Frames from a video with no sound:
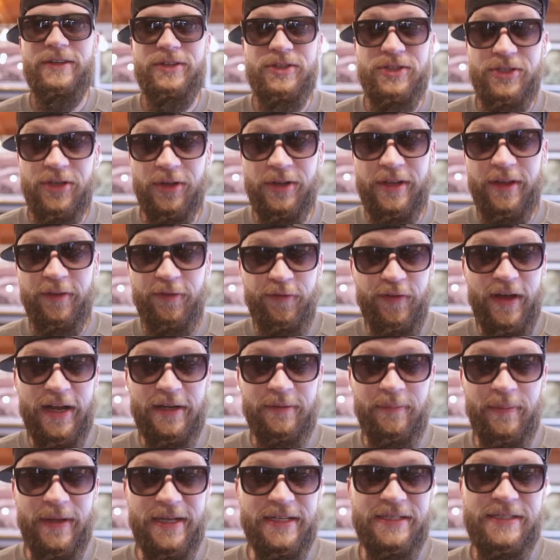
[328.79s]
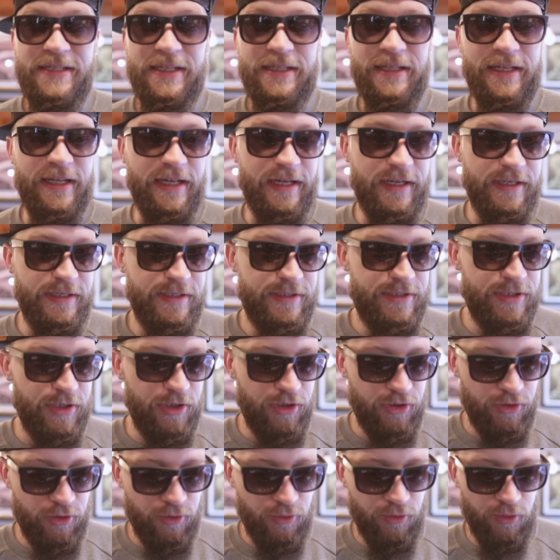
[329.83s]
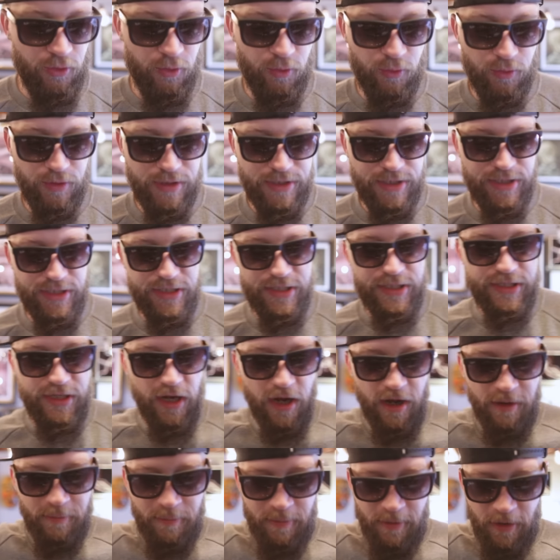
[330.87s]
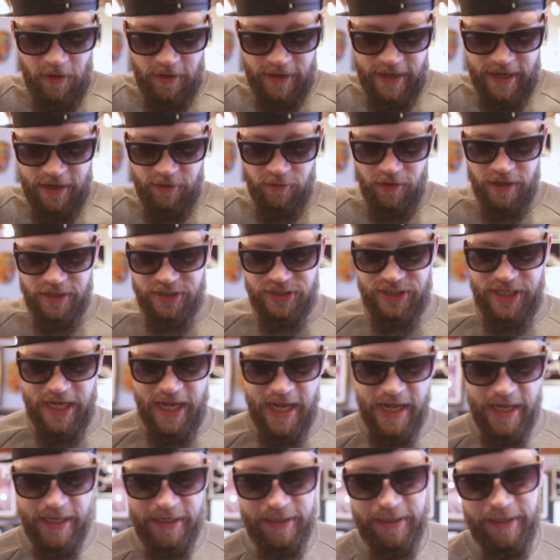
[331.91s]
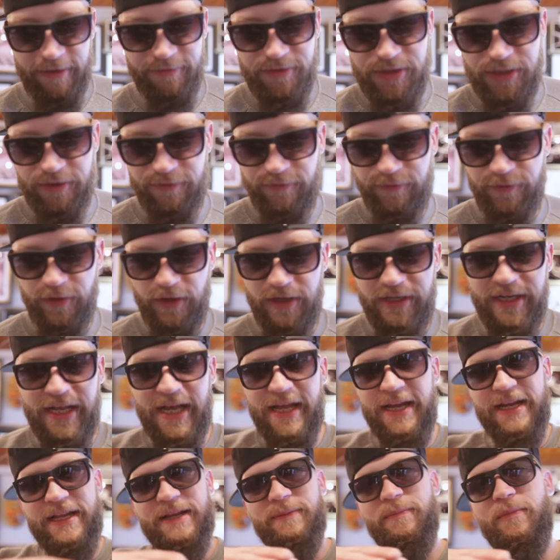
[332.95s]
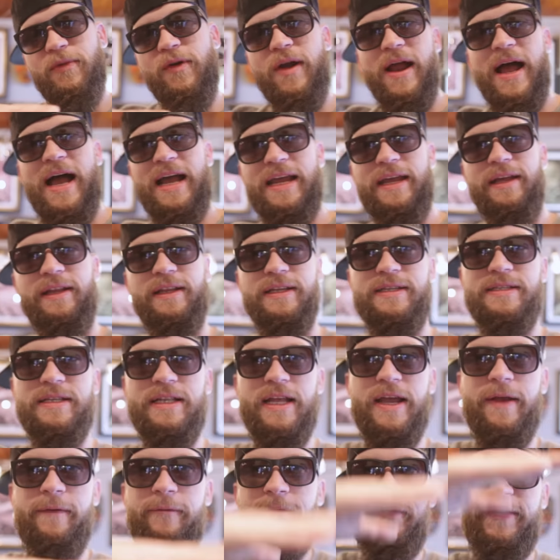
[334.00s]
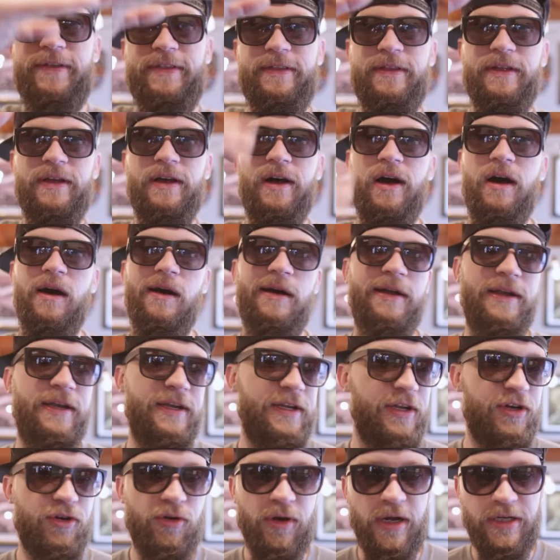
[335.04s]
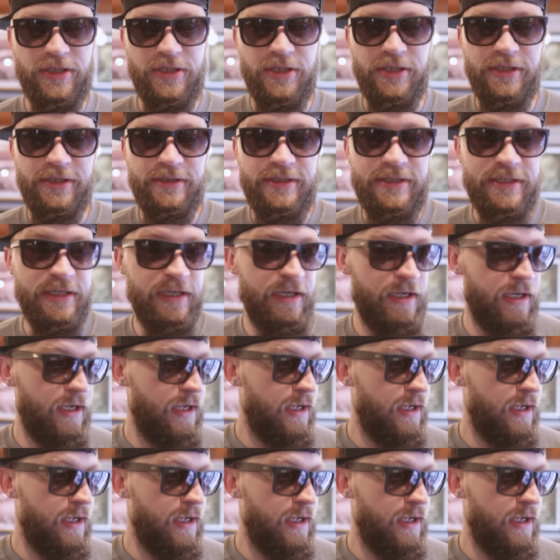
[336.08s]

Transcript: So the effect basically is you stomp on a crushed can, lift your foot, and it miraculously uncrushes.